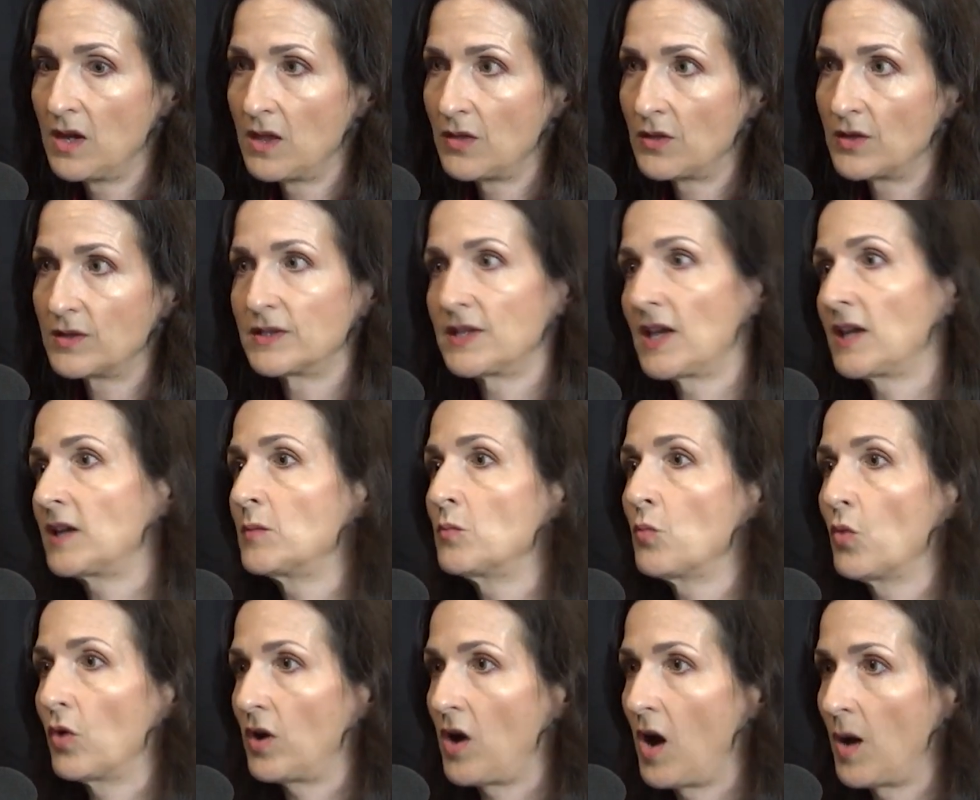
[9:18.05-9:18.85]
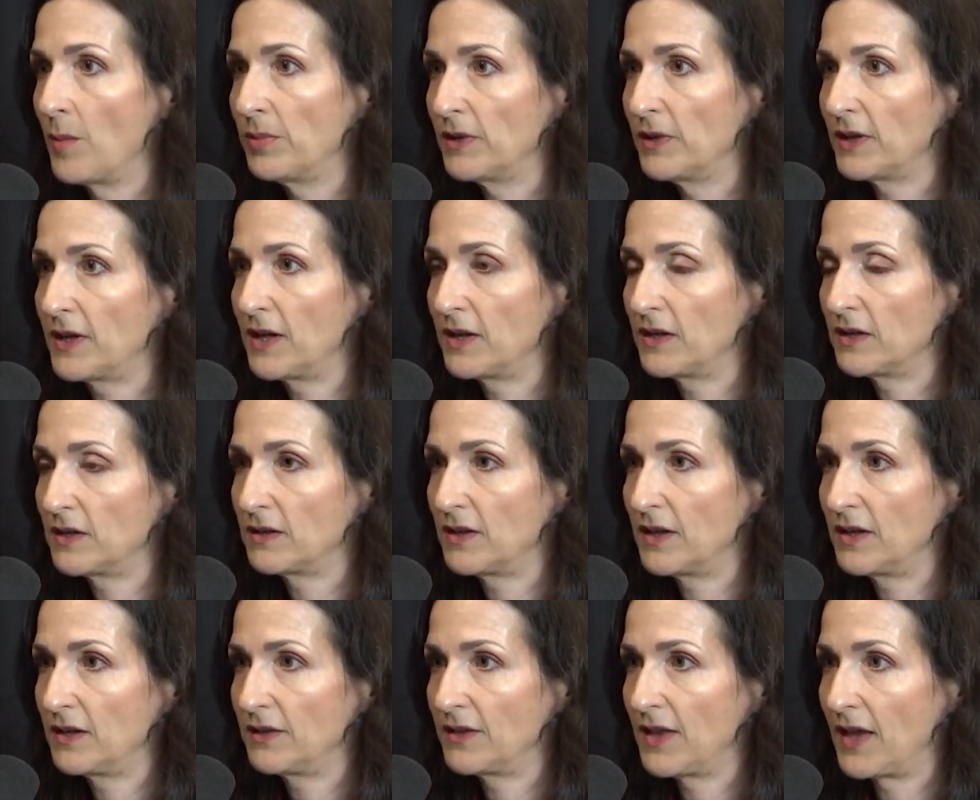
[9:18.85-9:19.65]
The second, more complicated
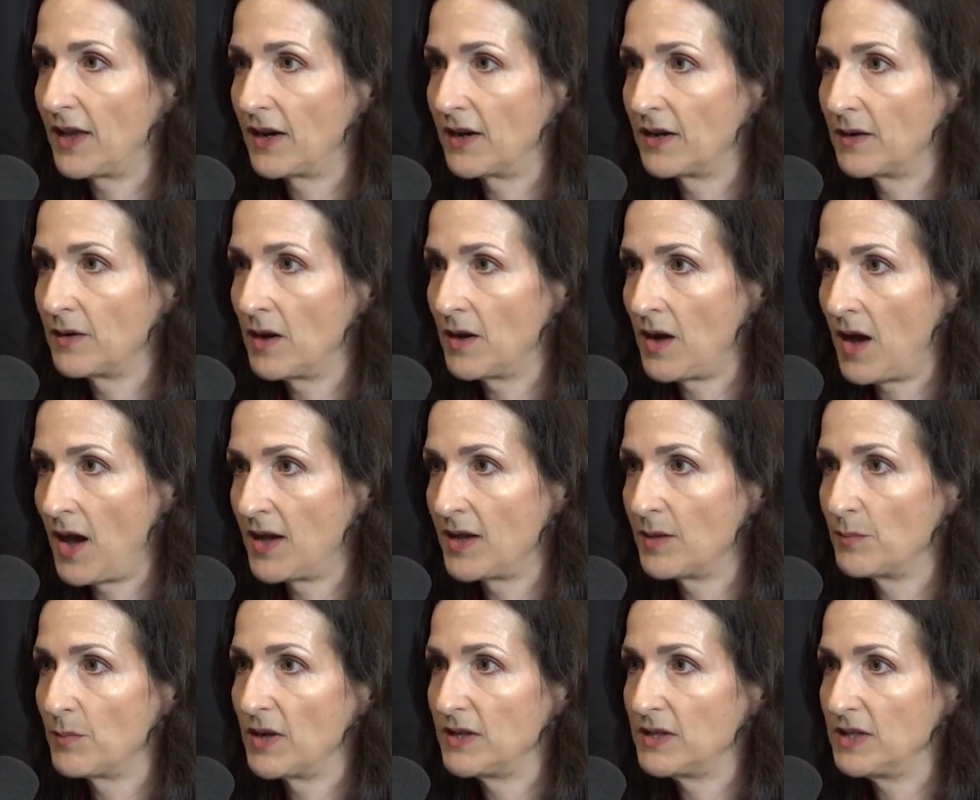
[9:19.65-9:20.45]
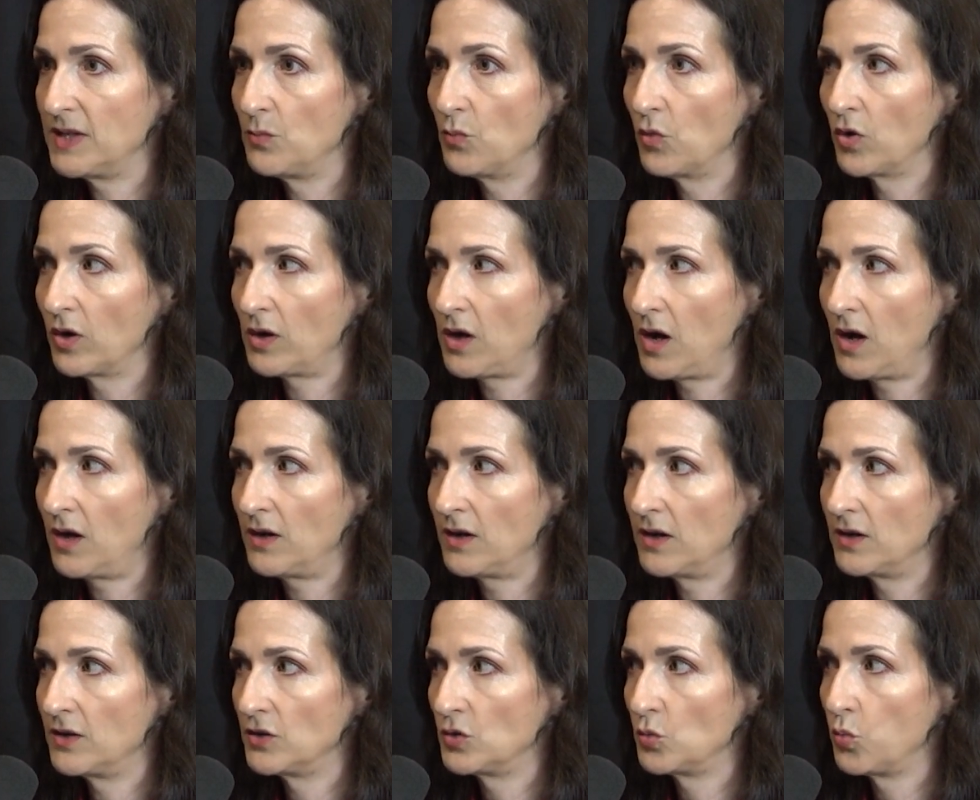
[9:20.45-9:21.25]
thing that I and my team work on
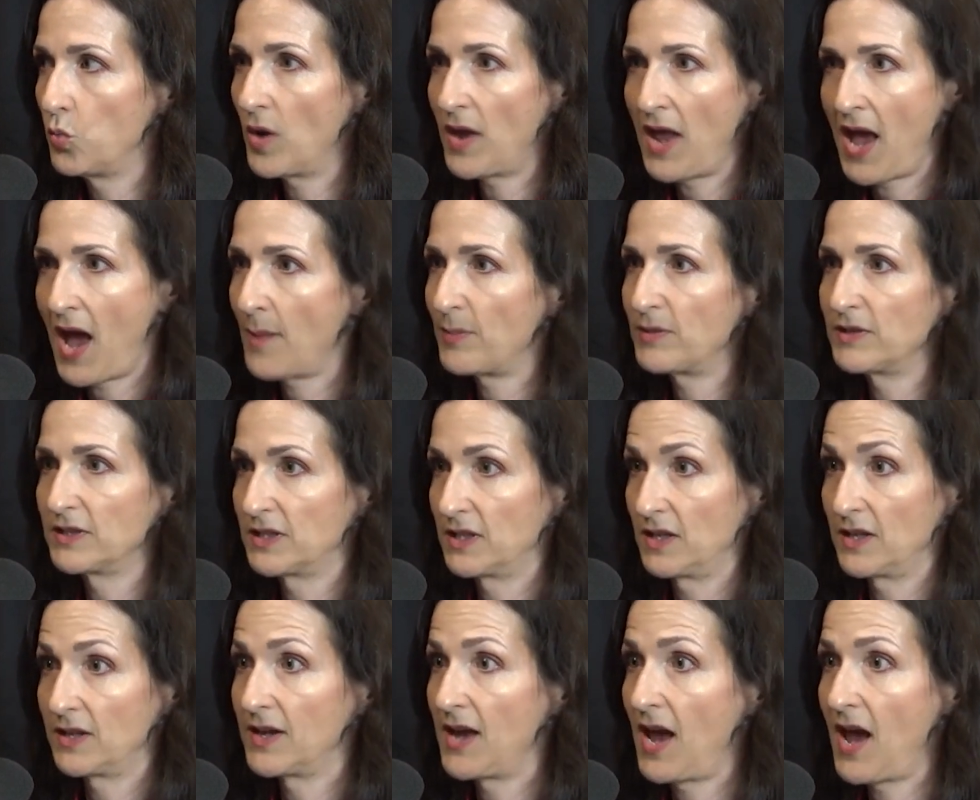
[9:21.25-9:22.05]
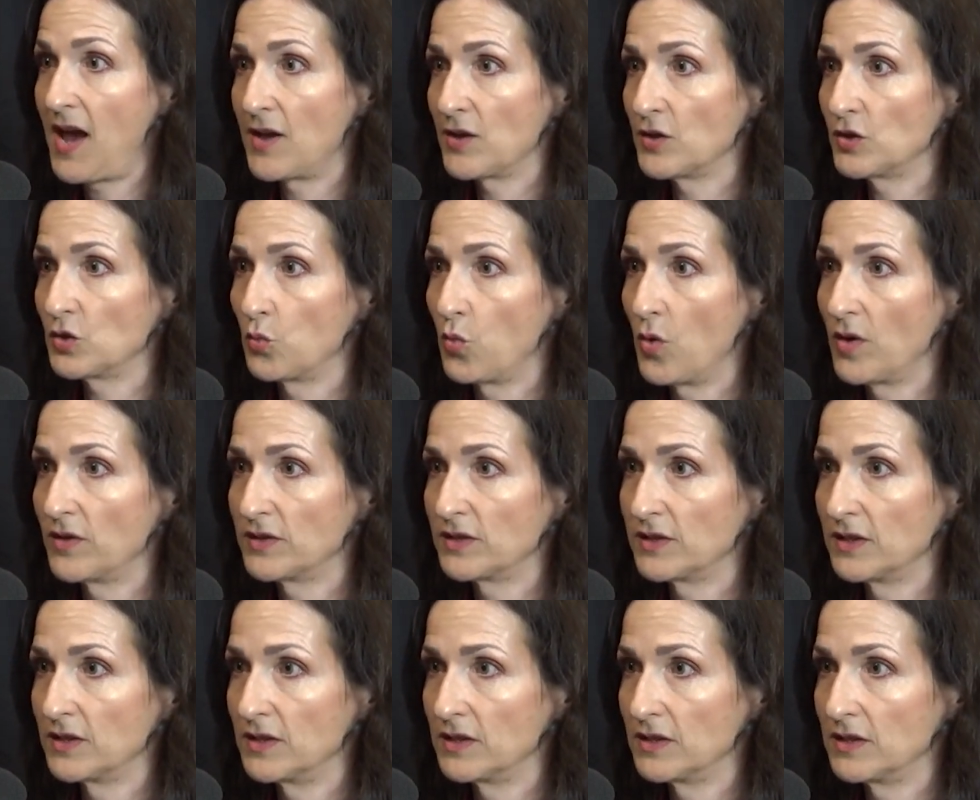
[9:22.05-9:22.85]
is what happens to the gas once
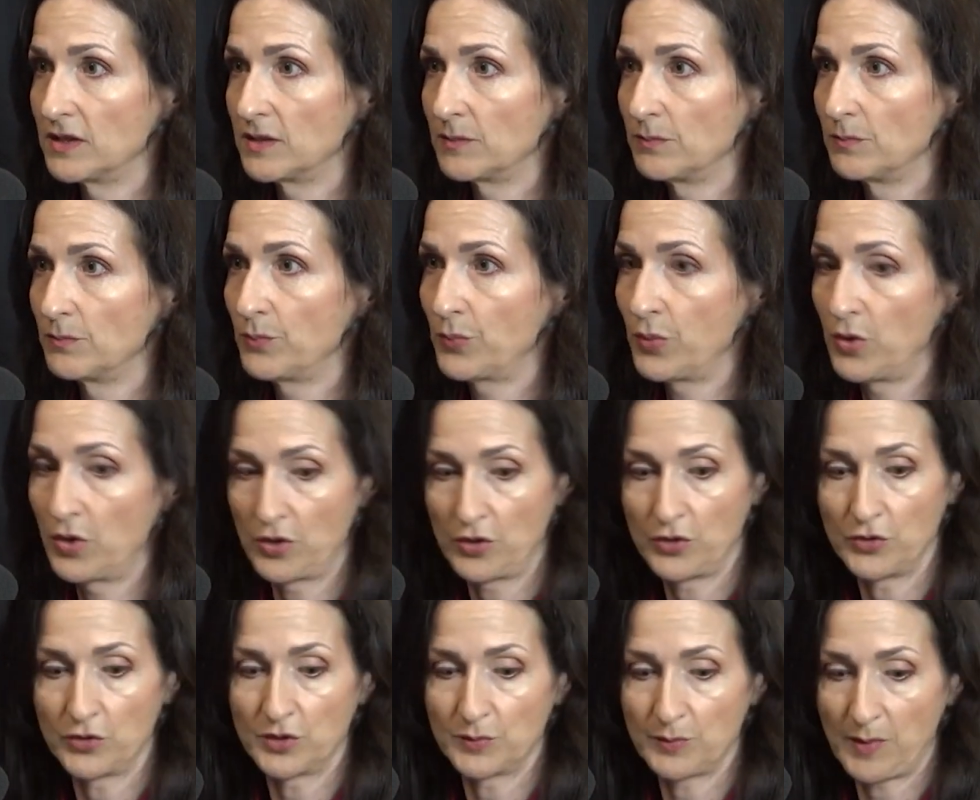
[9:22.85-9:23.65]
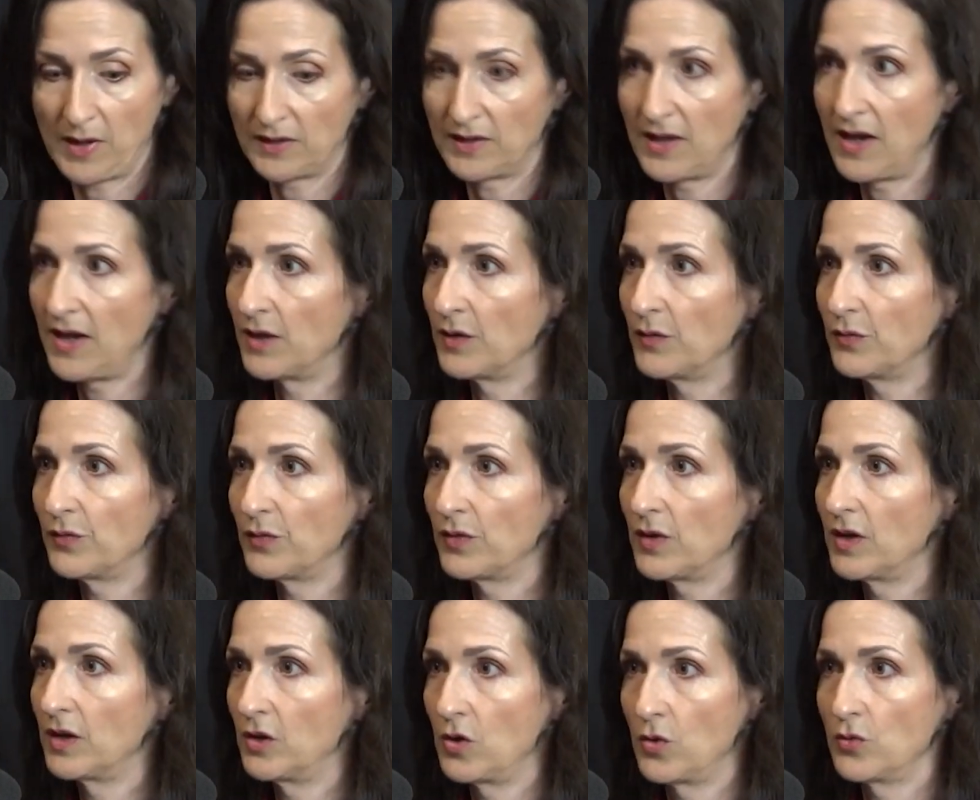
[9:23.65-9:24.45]
it is produced by life.
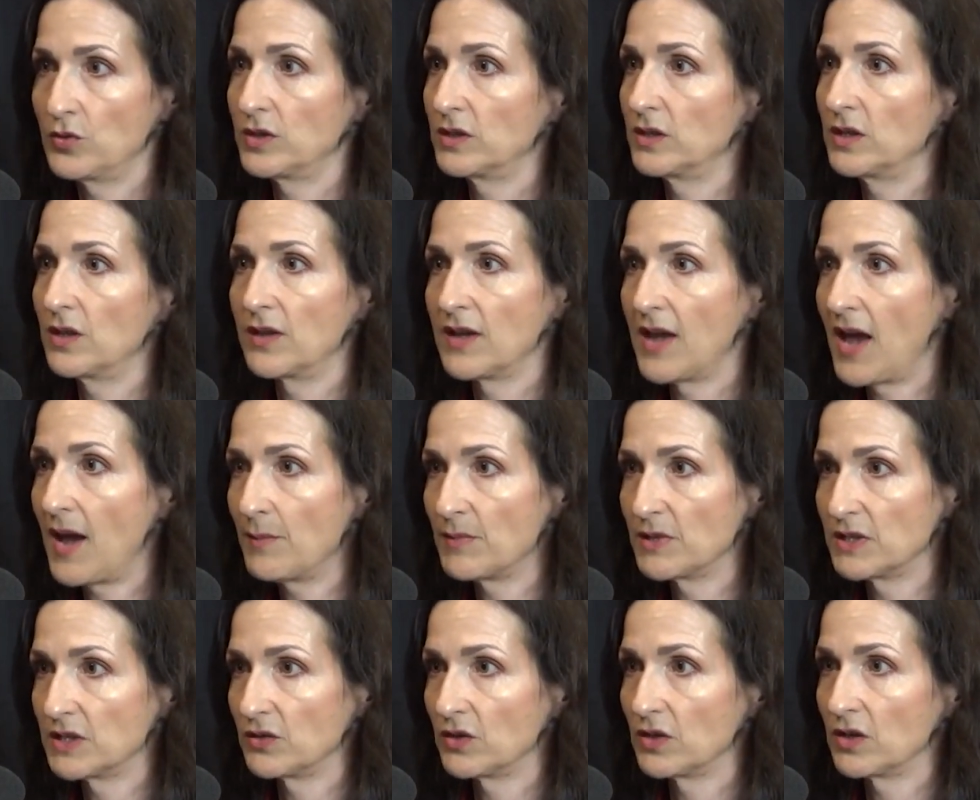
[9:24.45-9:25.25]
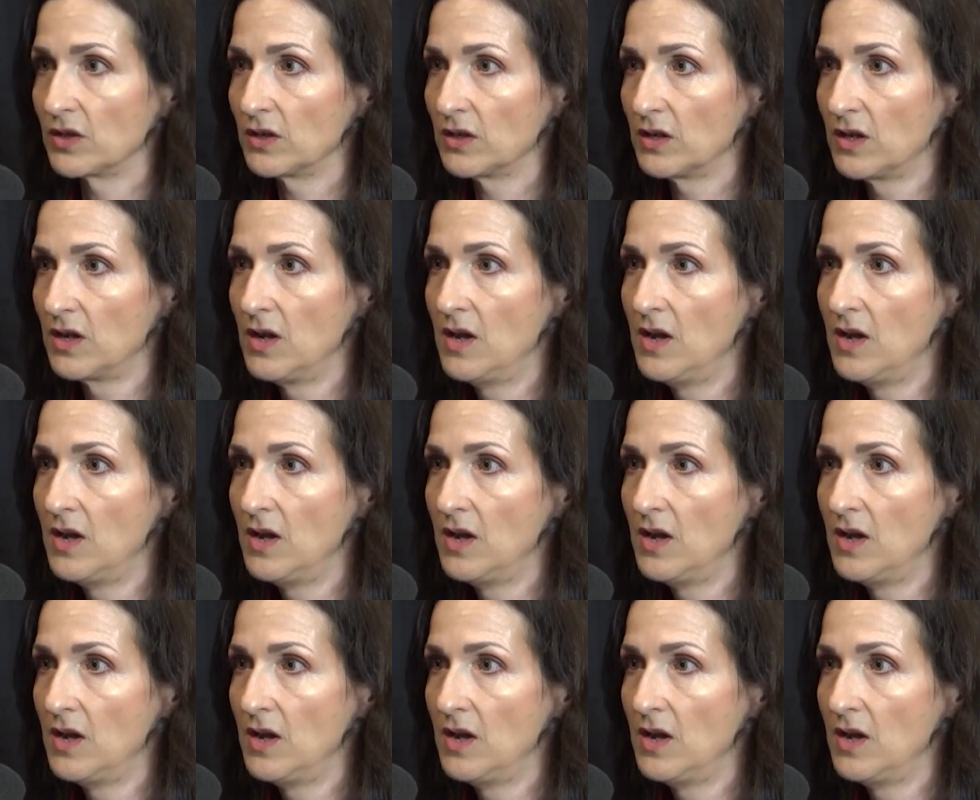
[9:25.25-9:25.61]
It goes into the atmosphere.